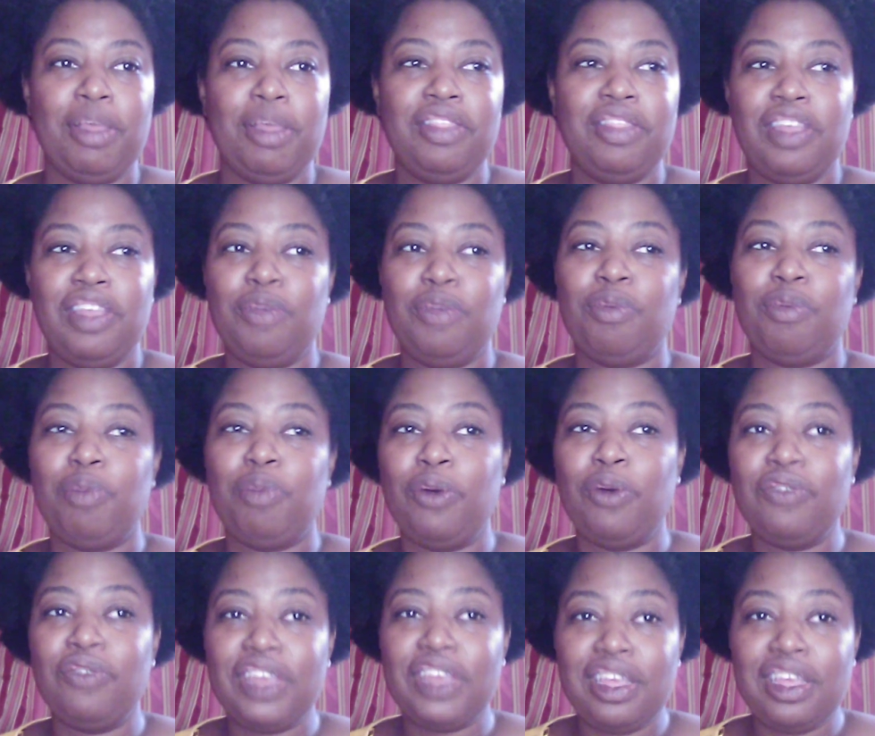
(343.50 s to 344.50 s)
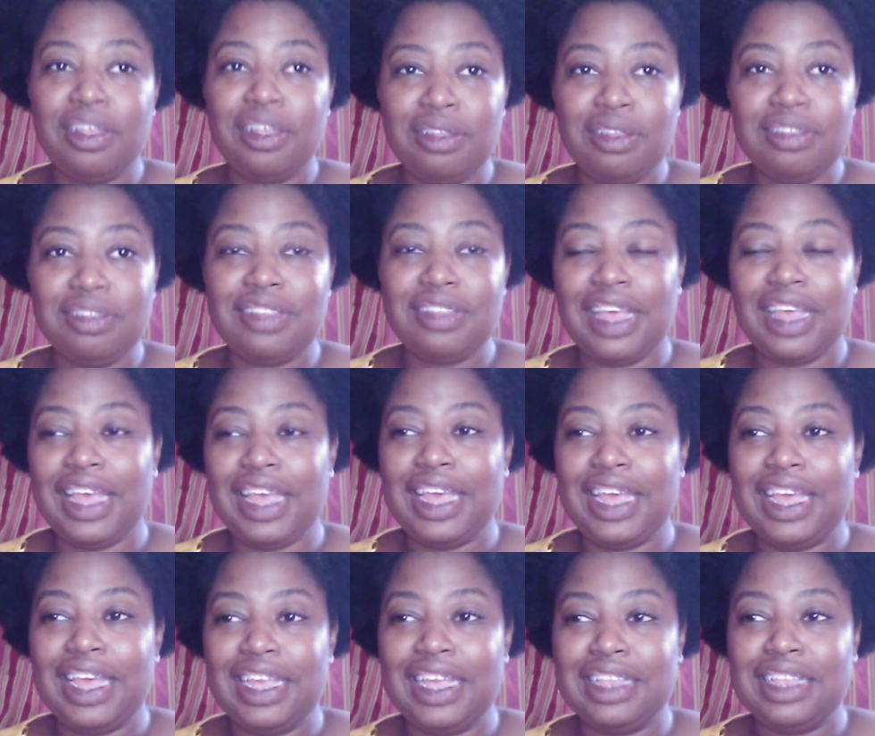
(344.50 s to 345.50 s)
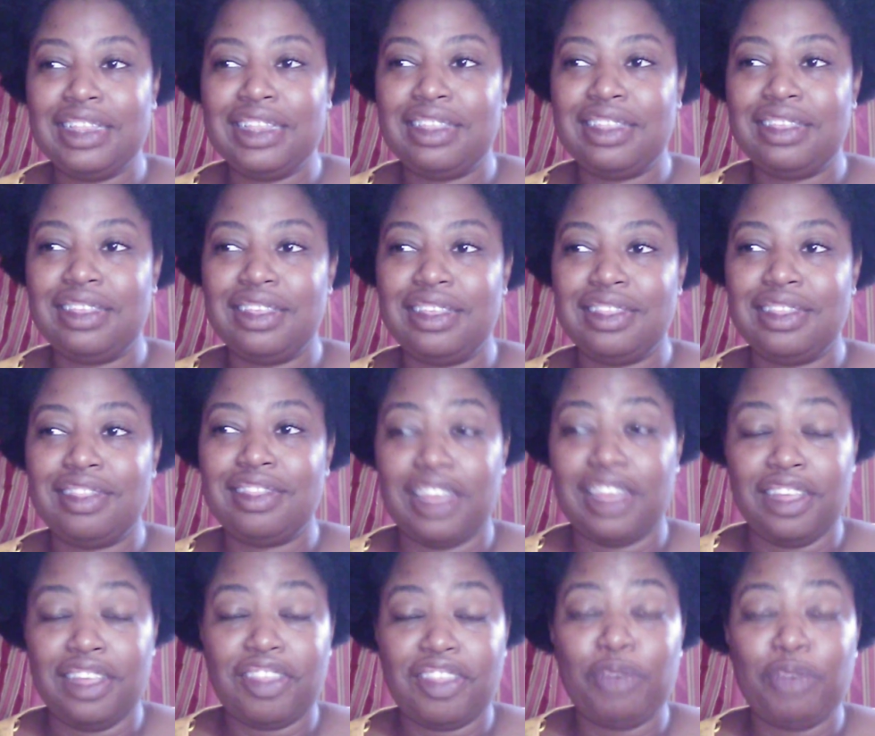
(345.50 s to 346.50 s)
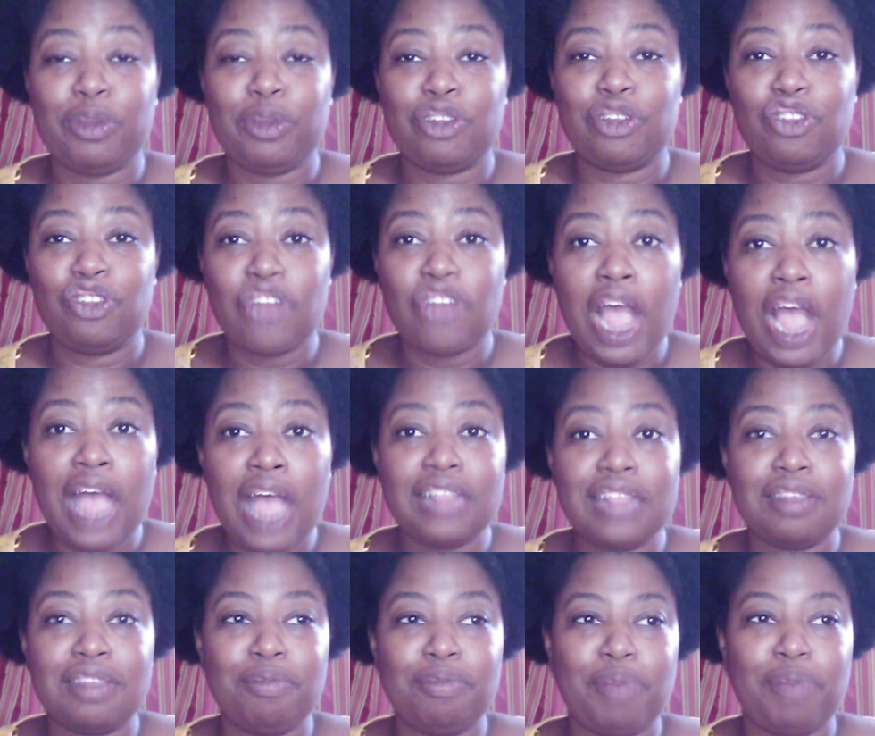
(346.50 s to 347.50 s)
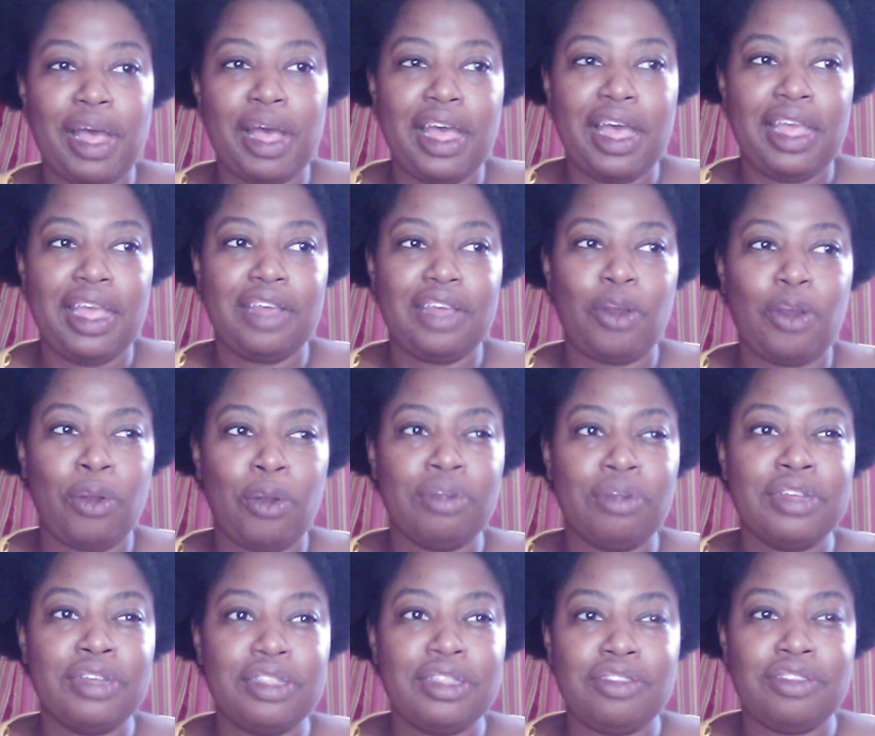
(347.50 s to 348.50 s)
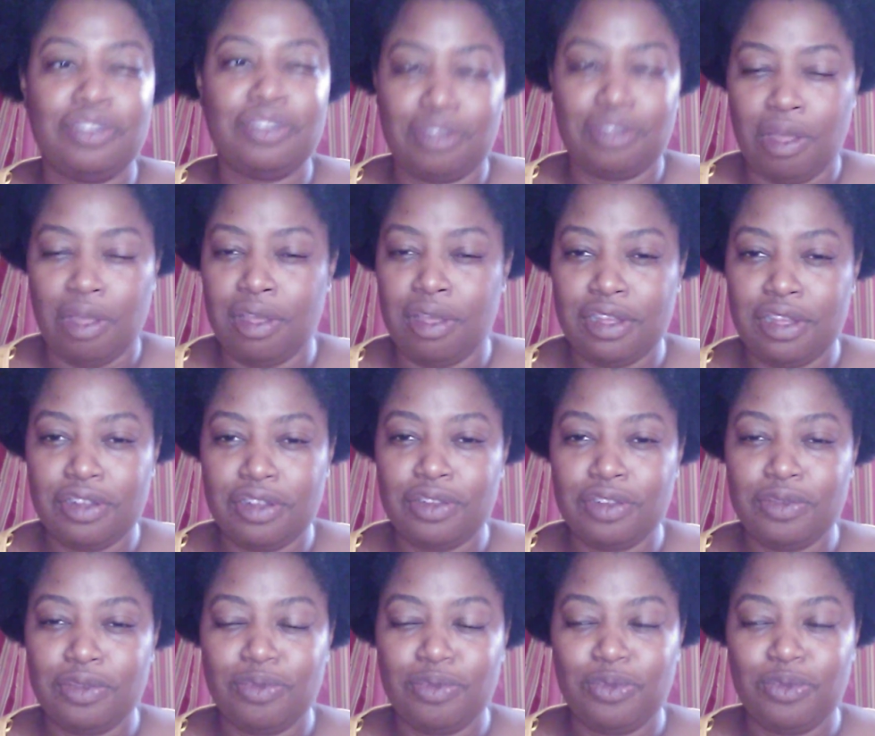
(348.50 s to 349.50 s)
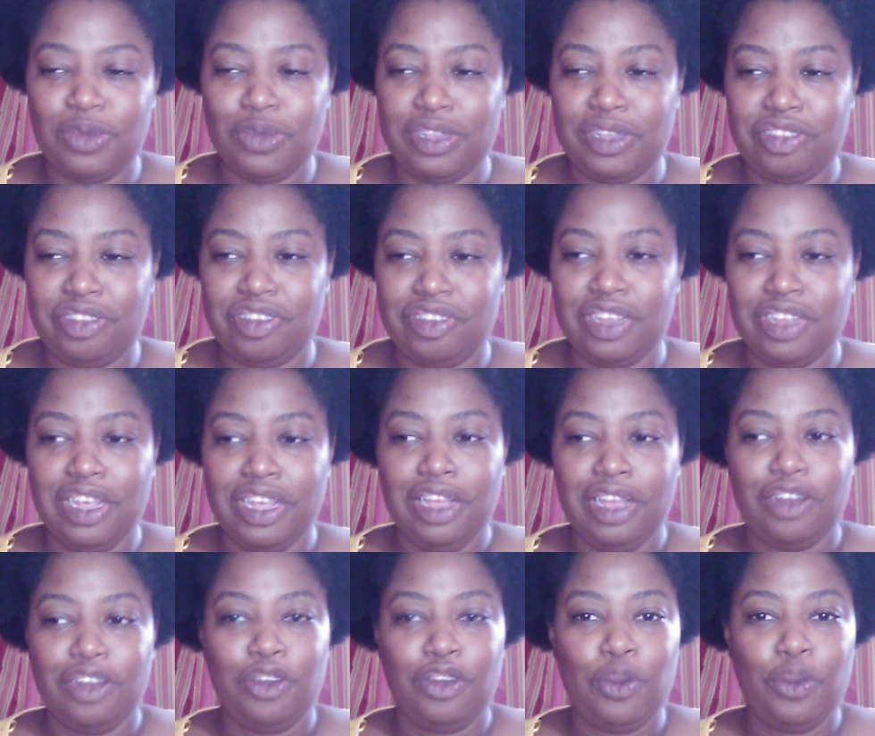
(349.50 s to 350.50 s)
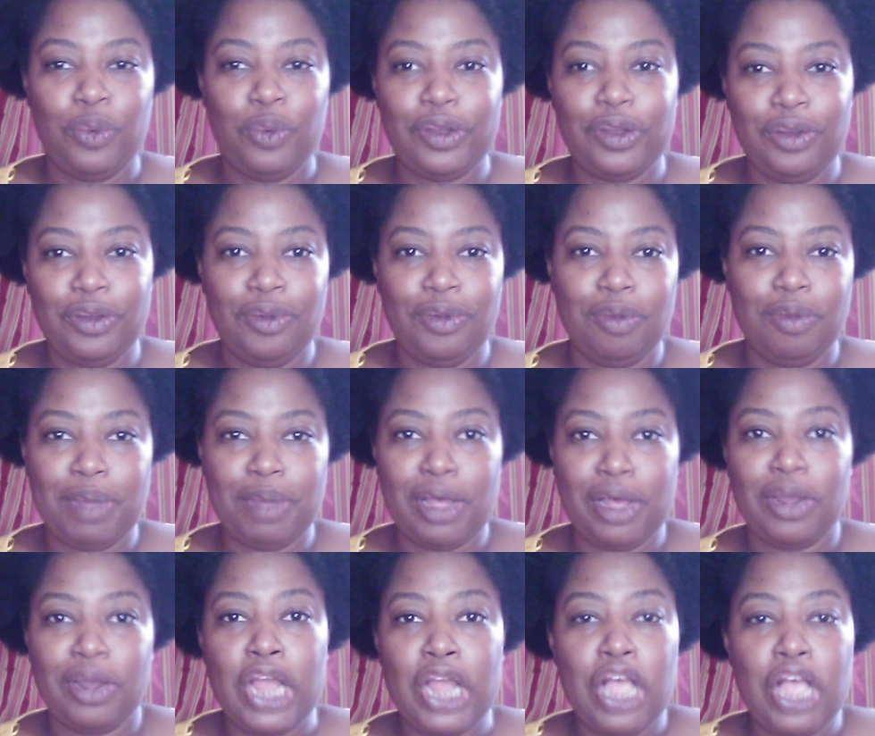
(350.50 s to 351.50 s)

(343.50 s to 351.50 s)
They were both killed, and they were shot by Corin's stalker, which no one knew about.